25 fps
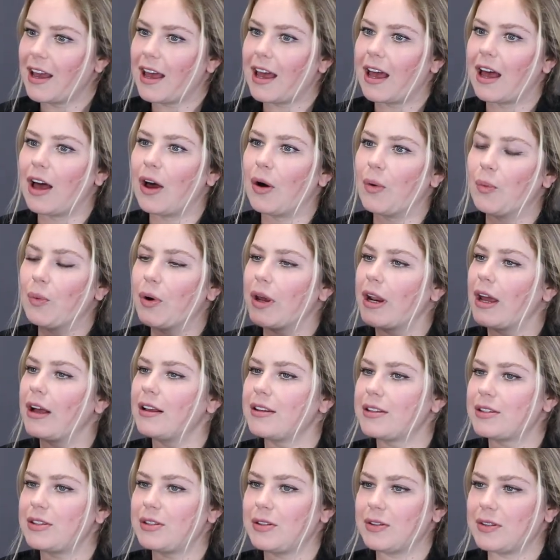
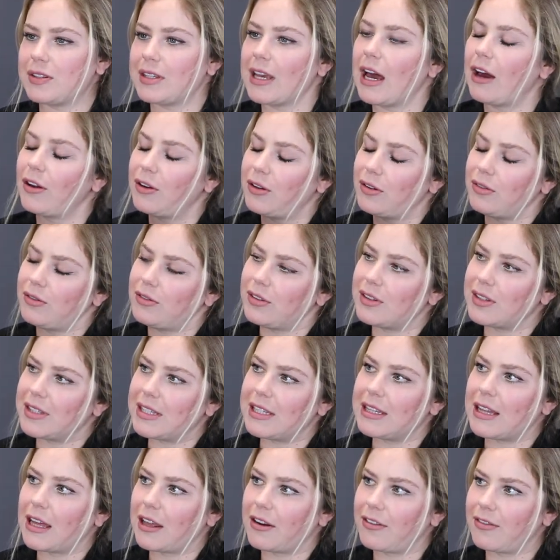how do you
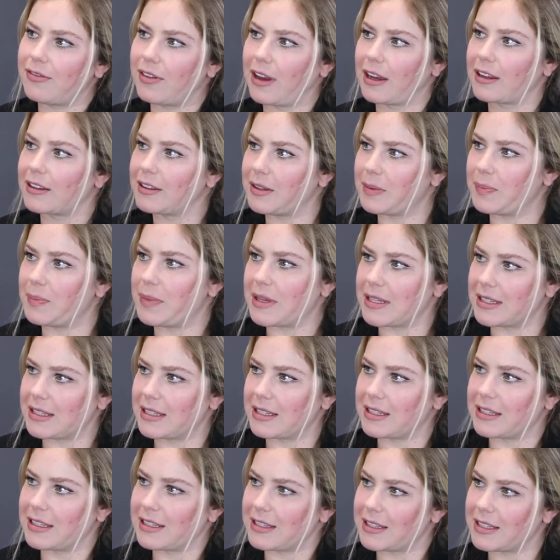see that affect the
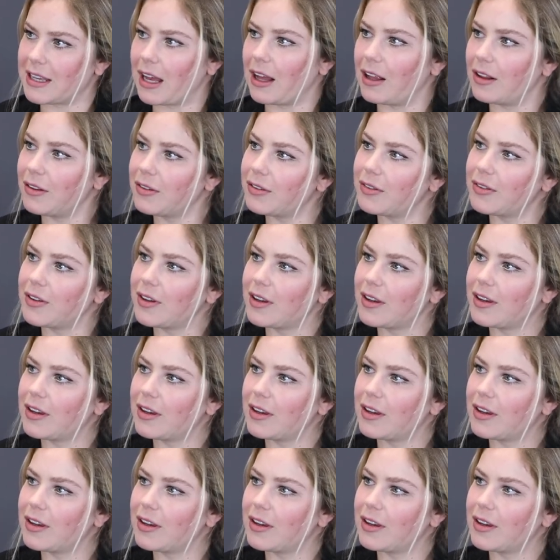business itself?